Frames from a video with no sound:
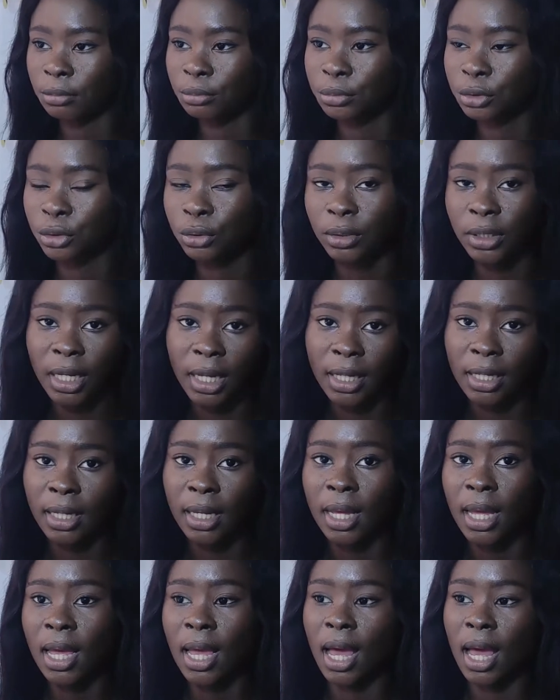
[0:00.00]
So yeah,
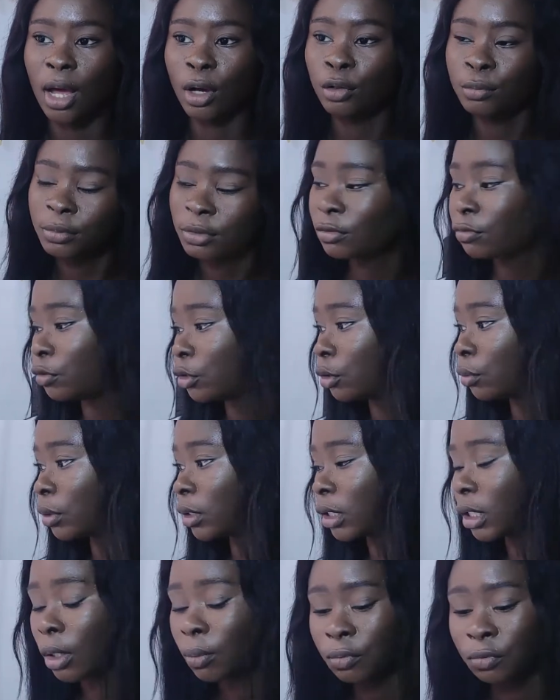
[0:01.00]
I hope this video
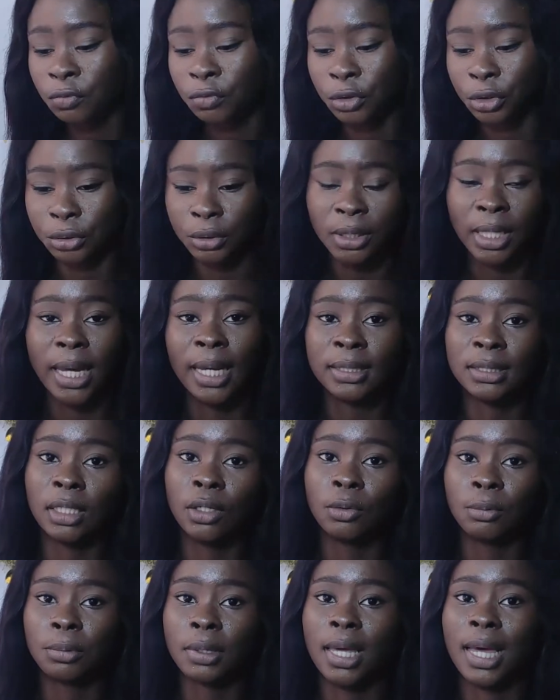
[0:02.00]
was helpful for you guys. I
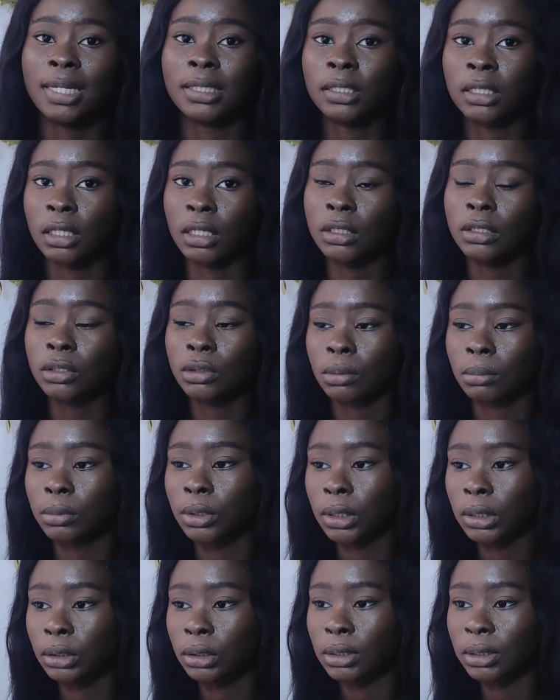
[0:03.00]
hope you guys learned
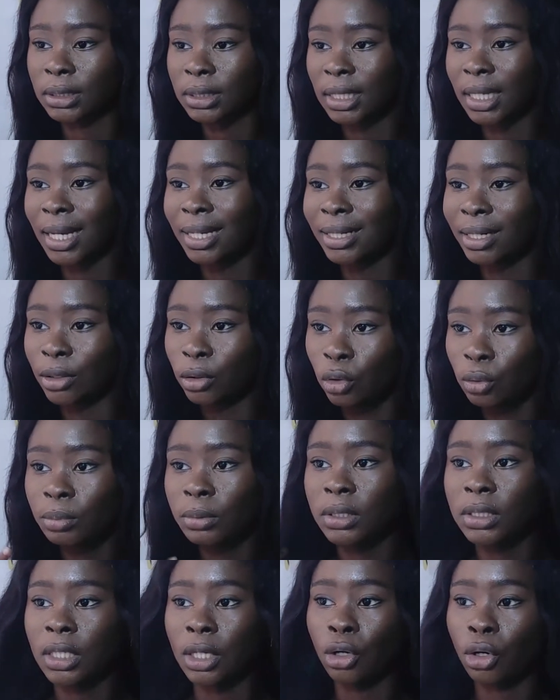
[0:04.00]
something today, and I hope
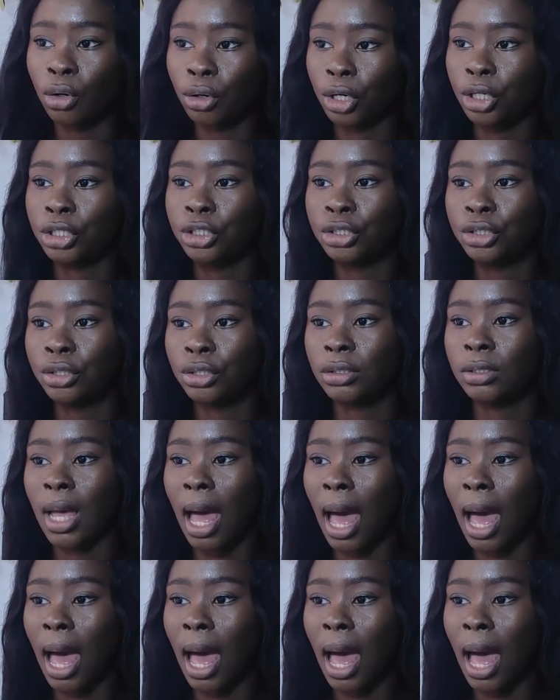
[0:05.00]
this encouraged you to